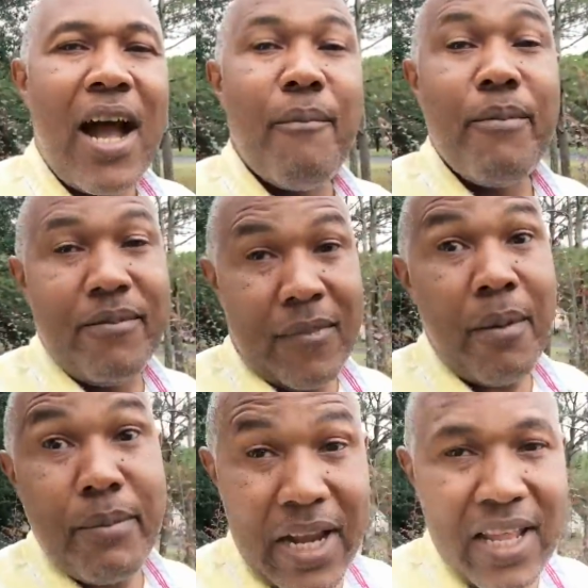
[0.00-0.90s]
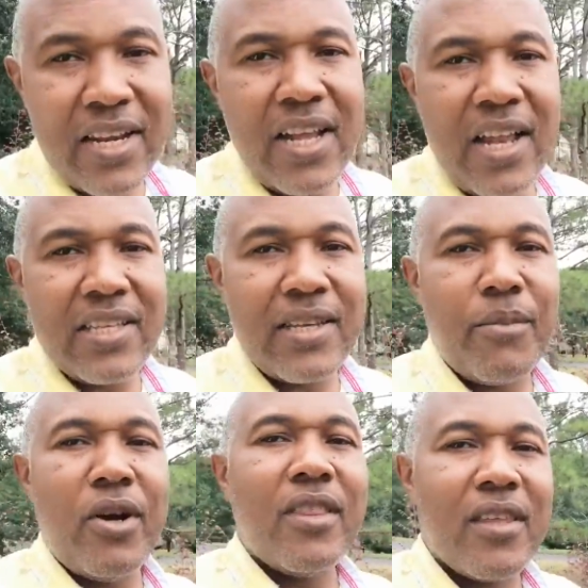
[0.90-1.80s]
$1 million a
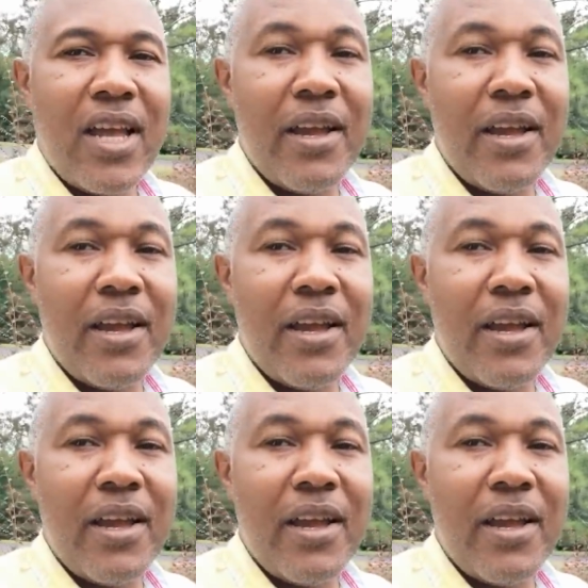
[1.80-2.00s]
month.